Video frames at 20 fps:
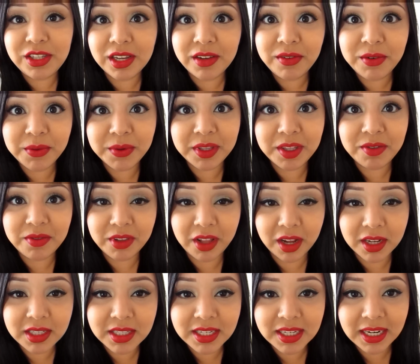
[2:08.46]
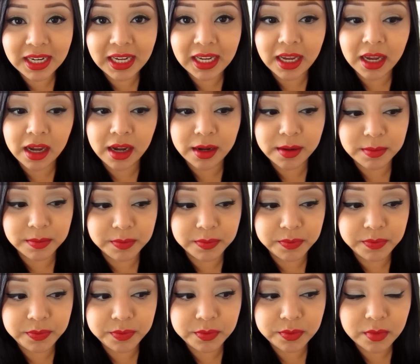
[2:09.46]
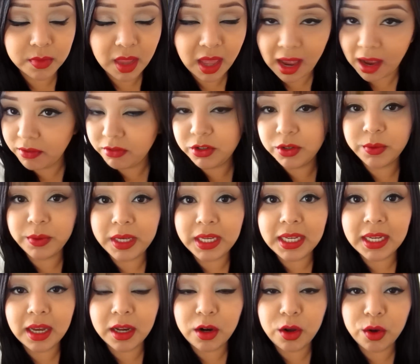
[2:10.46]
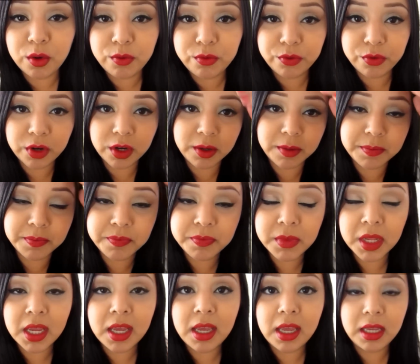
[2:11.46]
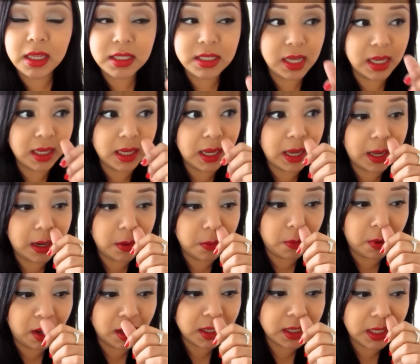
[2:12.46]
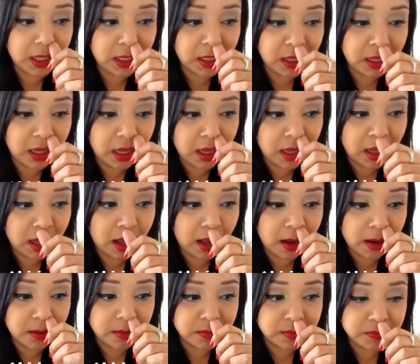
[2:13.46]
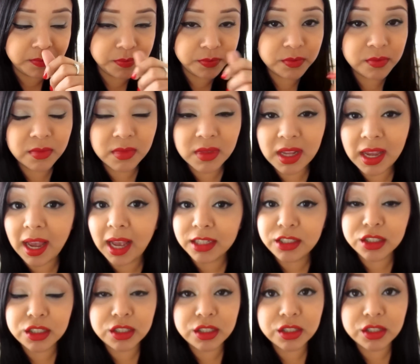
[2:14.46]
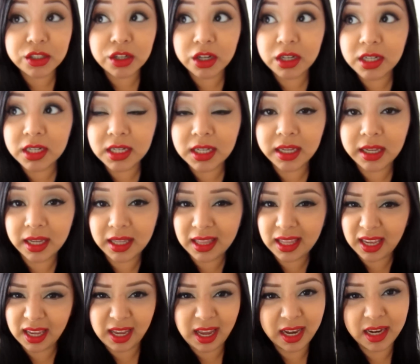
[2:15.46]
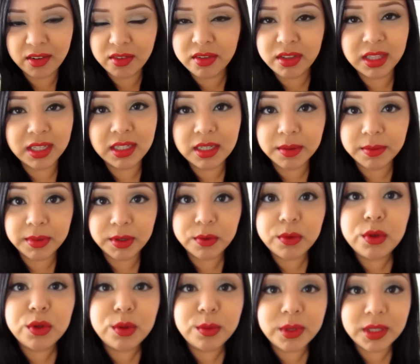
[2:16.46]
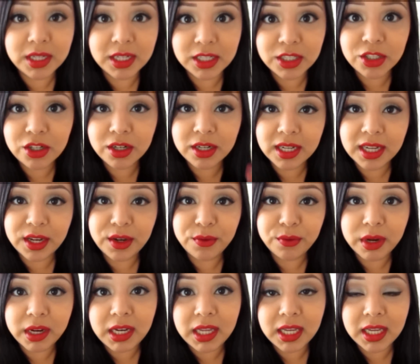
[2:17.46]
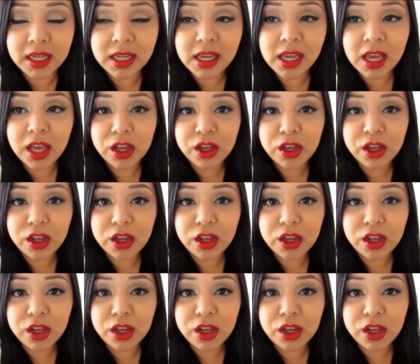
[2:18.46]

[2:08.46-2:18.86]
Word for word: I haven't really vlogged today. After we got home from taking out and walking, I just started. I kind of cleaned up my room, and then I started getting ready.